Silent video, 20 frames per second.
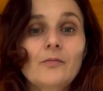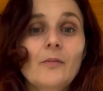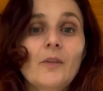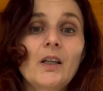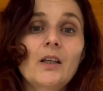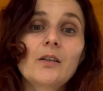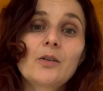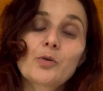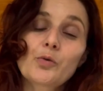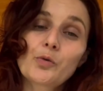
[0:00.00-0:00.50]

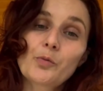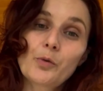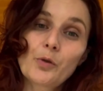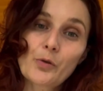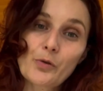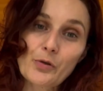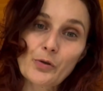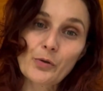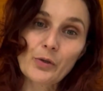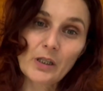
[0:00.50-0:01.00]
and it could be
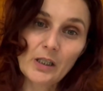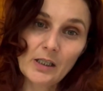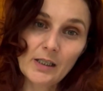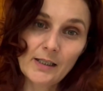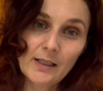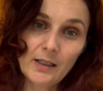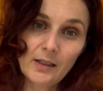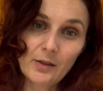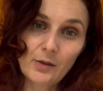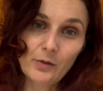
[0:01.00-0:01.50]
also
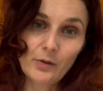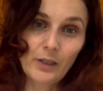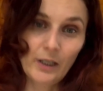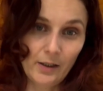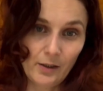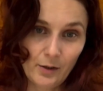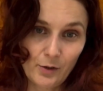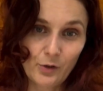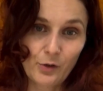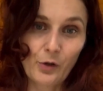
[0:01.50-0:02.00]
easier to let
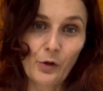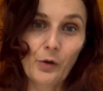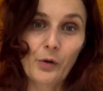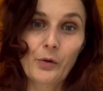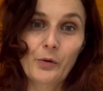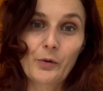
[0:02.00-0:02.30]
it go.